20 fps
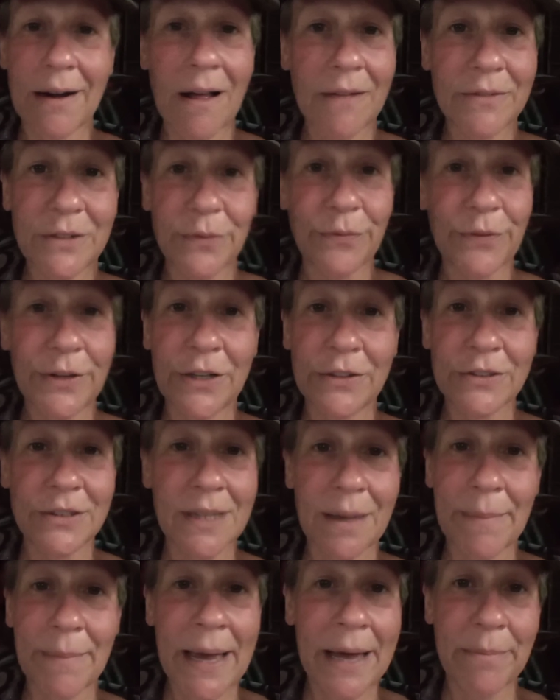I'll have to figure
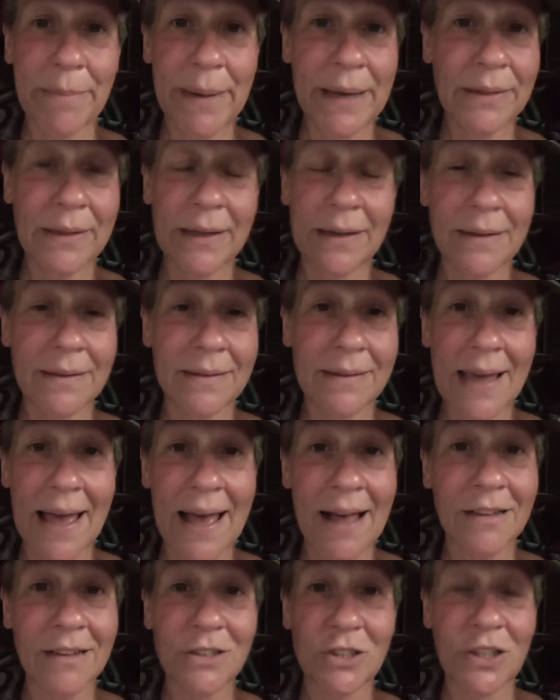something out about the,
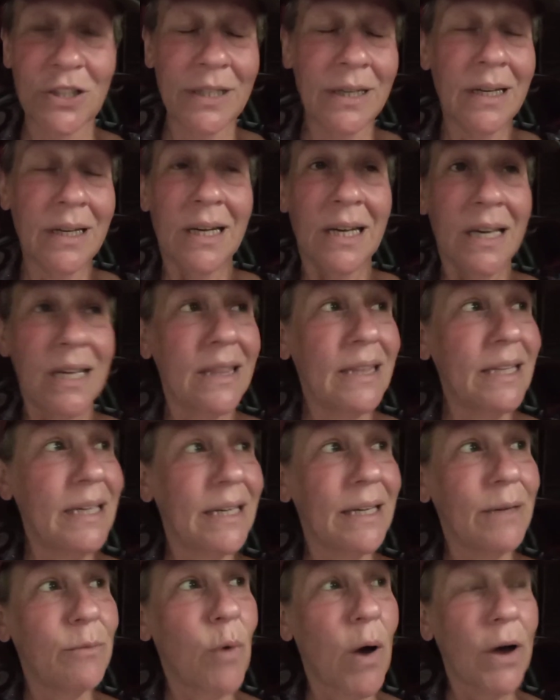the algae.
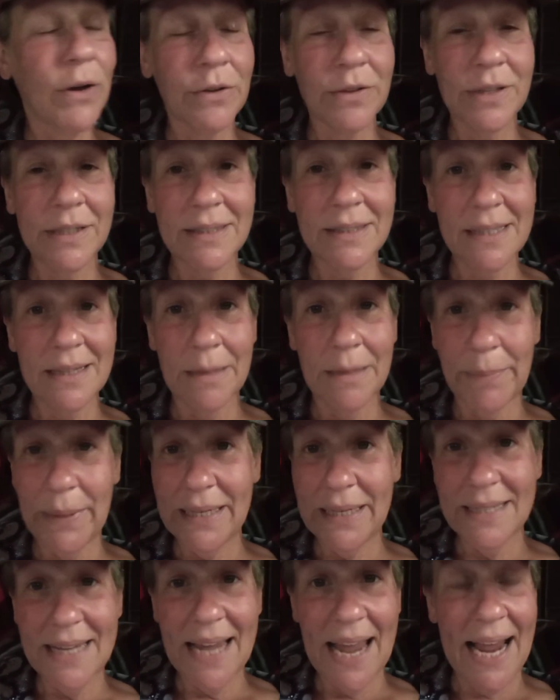The water that's in the
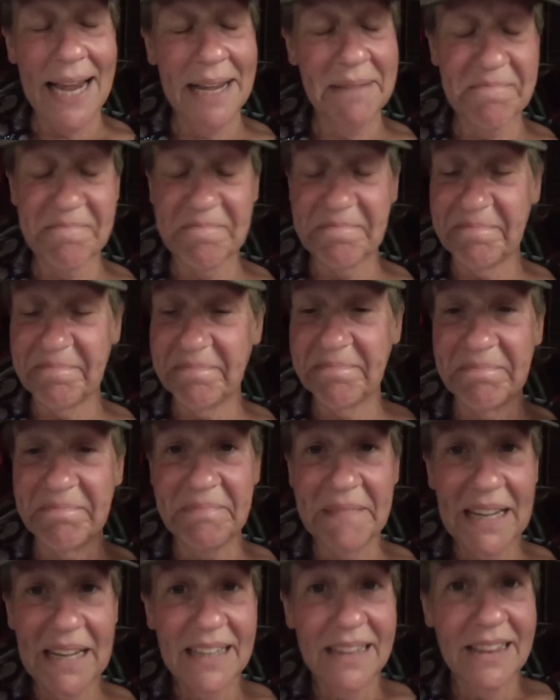big tank,
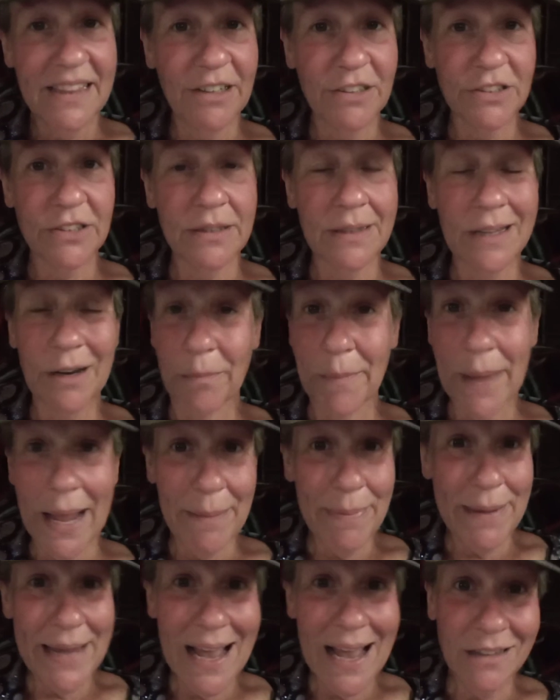there's there
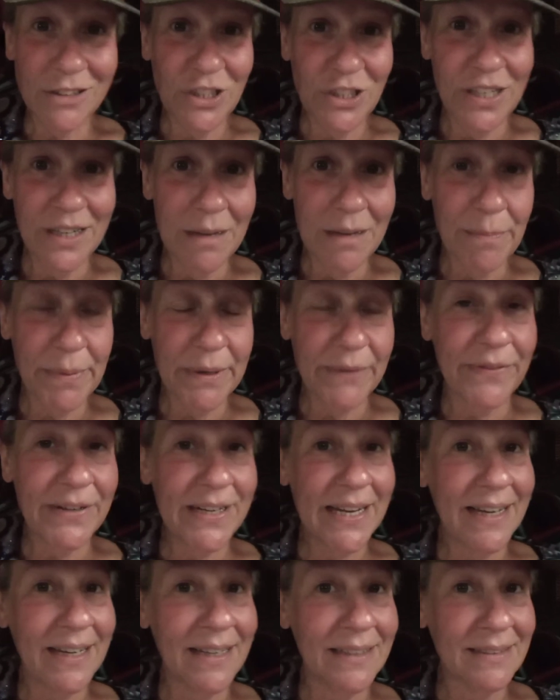may be algae in it, but if
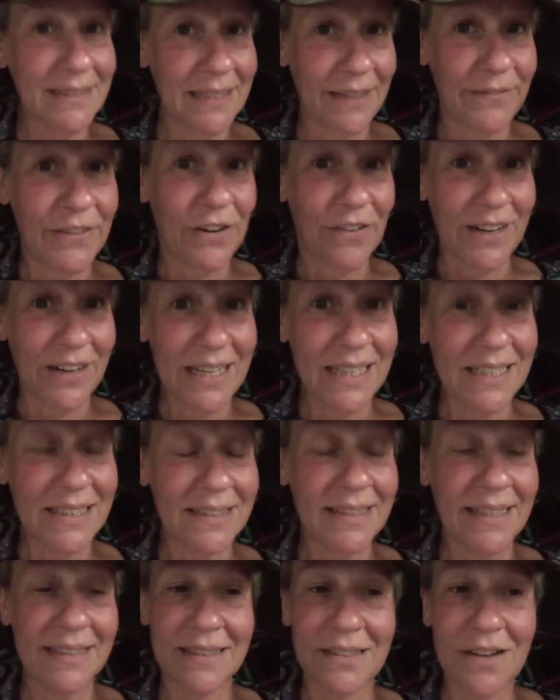it does, if there
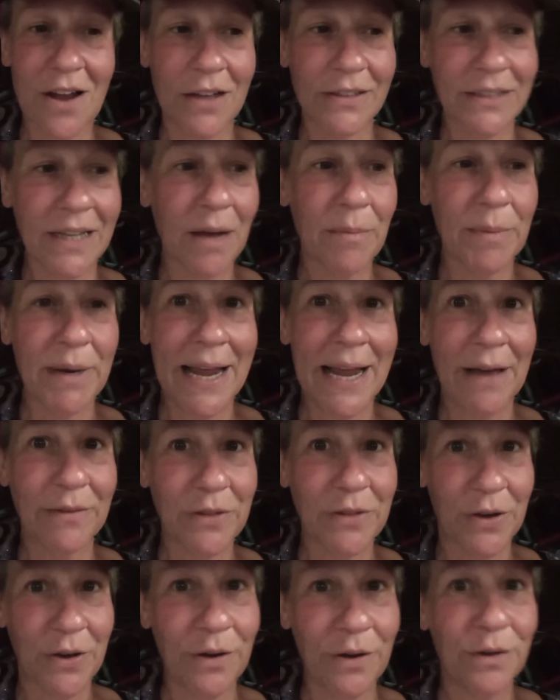is, it's not coming
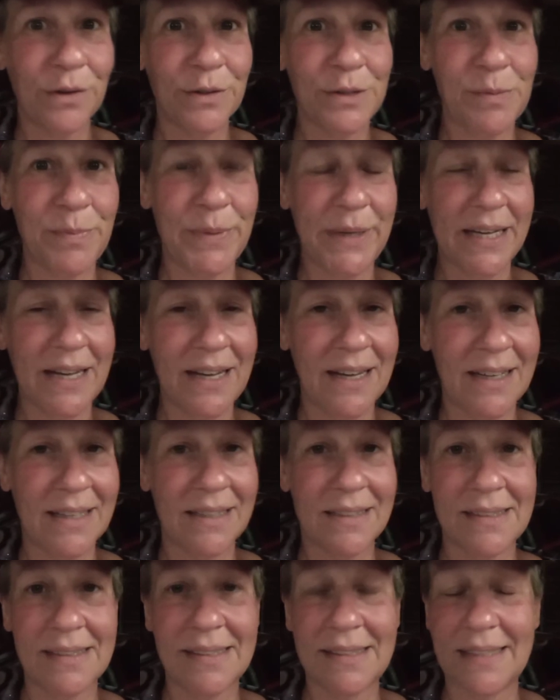out the hose
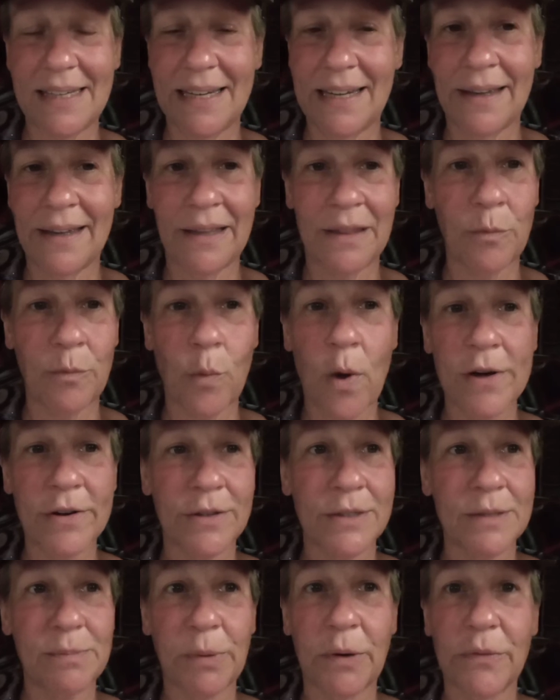because uh, the
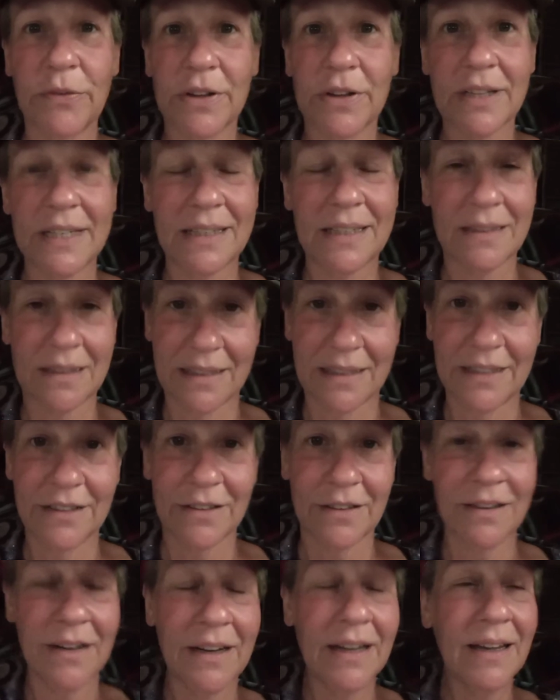water is perfectly
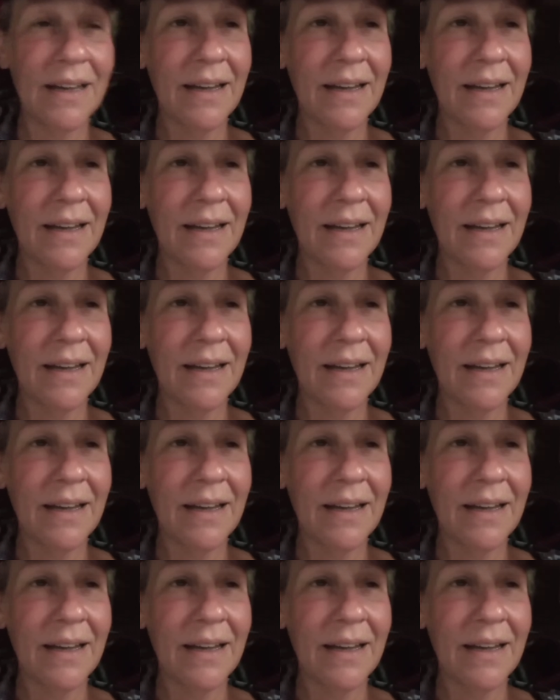clear.